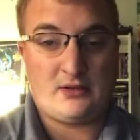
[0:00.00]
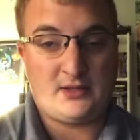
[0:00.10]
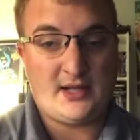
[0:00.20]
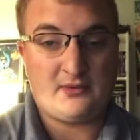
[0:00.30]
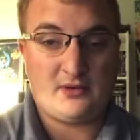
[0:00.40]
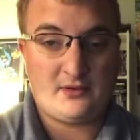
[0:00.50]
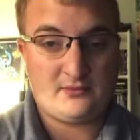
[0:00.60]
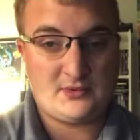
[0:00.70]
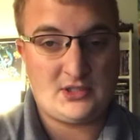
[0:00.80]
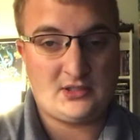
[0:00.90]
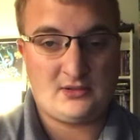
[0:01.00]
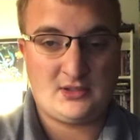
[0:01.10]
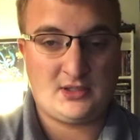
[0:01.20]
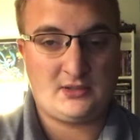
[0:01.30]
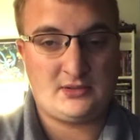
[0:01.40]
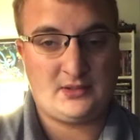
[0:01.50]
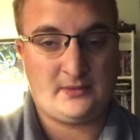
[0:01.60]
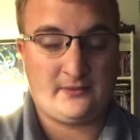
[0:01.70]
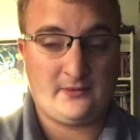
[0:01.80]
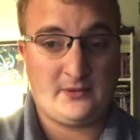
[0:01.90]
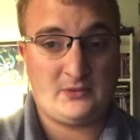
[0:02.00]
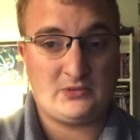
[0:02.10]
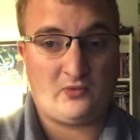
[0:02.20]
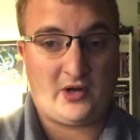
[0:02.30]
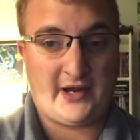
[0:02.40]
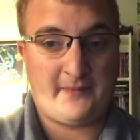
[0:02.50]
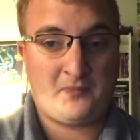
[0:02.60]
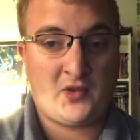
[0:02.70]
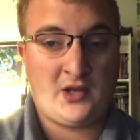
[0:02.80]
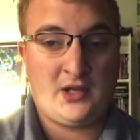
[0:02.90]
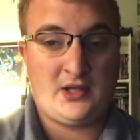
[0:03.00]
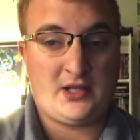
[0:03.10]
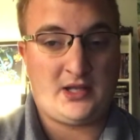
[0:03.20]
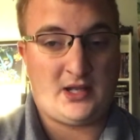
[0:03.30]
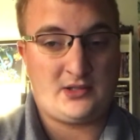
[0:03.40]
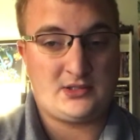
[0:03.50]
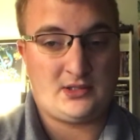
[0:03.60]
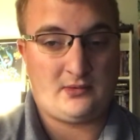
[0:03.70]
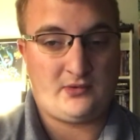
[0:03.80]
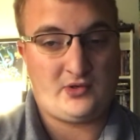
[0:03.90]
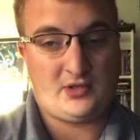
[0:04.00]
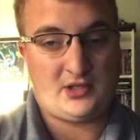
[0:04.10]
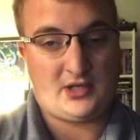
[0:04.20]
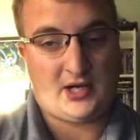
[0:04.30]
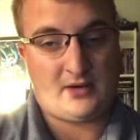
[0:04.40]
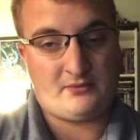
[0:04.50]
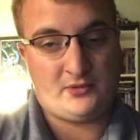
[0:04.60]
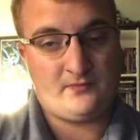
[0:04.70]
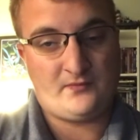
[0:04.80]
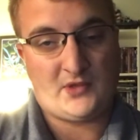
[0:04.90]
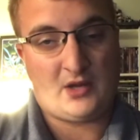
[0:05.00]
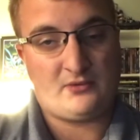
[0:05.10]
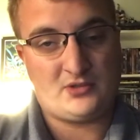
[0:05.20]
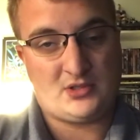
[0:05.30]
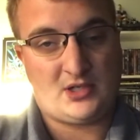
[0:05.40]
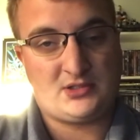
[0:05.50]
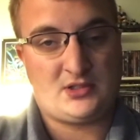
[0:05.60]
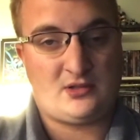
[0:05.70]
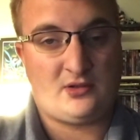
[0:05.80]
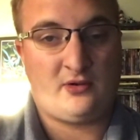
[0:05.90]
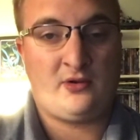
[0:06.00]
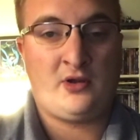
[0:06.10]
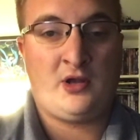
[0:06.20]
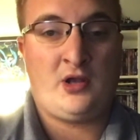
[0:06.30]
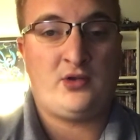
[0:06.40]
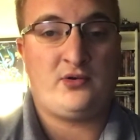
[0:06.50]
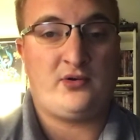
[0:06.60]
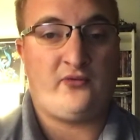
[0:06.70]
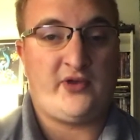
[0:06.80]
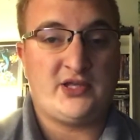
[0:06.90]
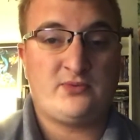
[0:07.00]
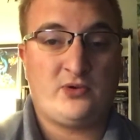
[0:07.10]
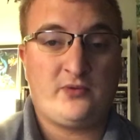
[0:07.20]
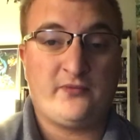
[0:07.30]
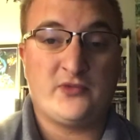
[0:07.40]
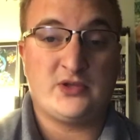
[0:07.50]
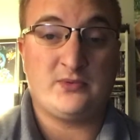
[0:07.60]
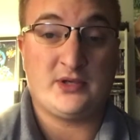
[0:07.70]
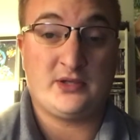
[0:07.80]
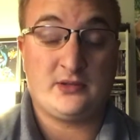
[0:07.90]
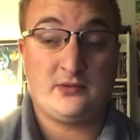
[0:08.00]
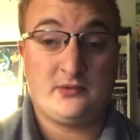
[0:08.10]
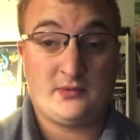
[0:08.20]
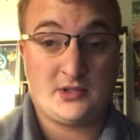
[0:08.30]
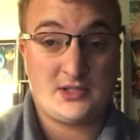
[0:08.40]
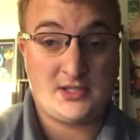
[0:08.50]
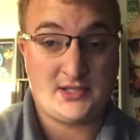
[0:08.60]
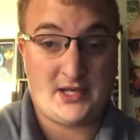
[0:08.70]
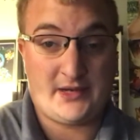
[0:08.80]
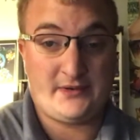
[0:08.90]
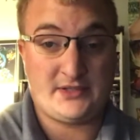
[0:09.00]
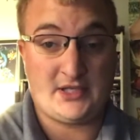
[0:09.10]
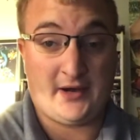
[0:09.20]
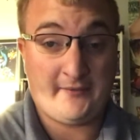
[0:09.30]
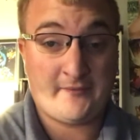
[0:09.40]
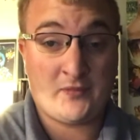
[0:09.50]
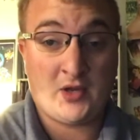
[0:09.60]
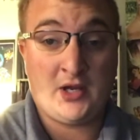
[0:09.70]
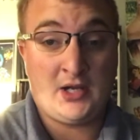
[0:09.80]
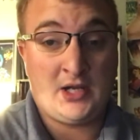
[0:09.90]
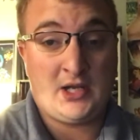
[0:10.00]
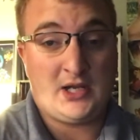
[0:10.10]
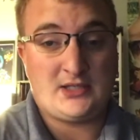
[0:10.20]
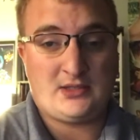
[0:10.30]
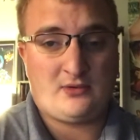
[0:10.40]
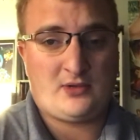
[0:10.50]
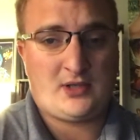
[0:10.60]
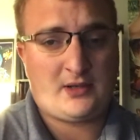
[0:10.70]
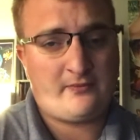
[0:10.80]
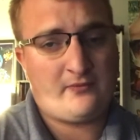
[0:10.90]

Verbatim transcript: Now, particularly the reason why they announced it during their Apple announced it during the festival. It's pretty exciting stuff. It's similar like that.